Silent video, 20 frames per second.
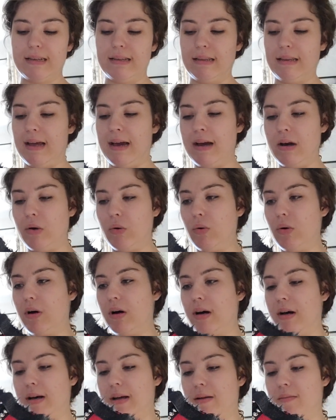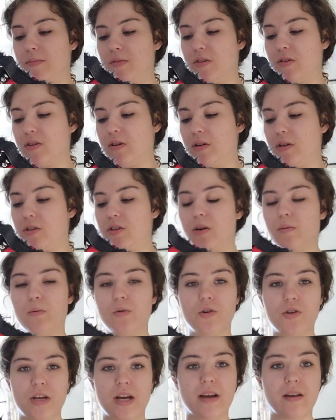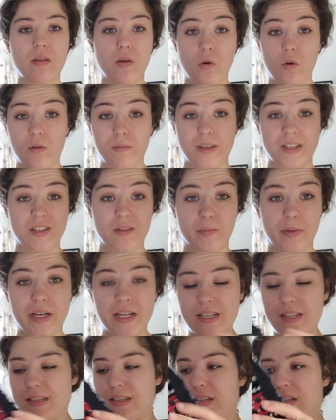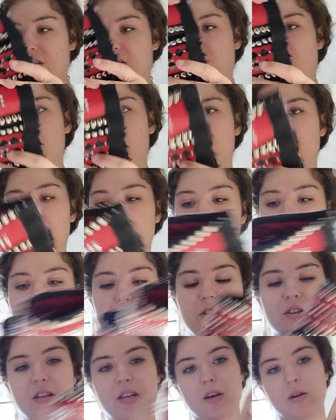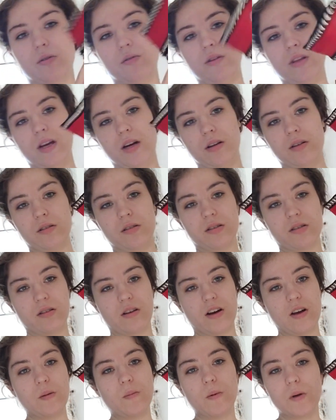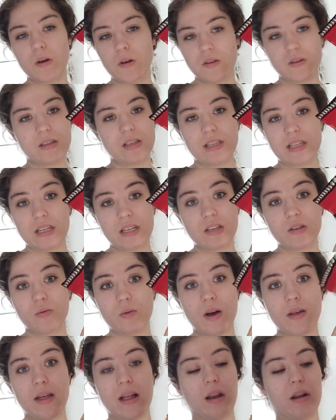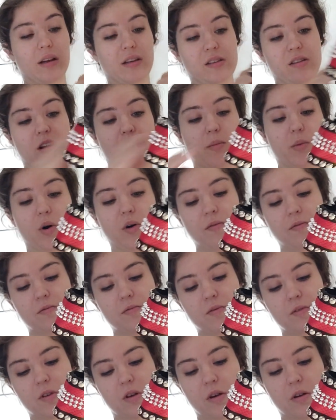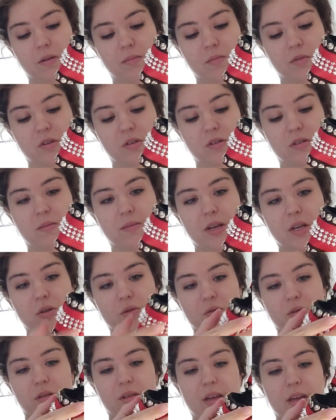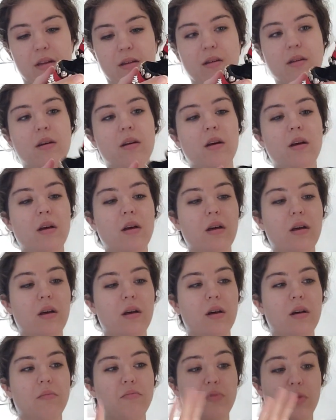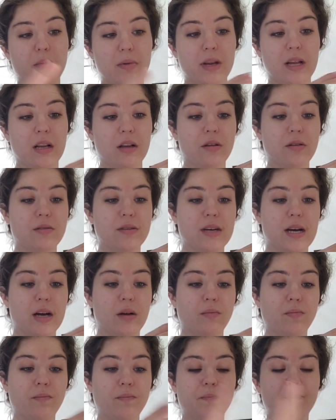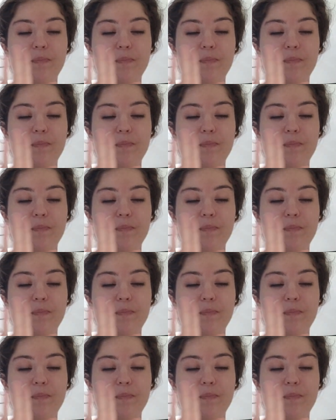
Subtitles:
now I am just going to double check that all of my spikes are stuck on, especially on the underside, because this is where they like to come off. So I'm just going to make sure that they're properly glued down.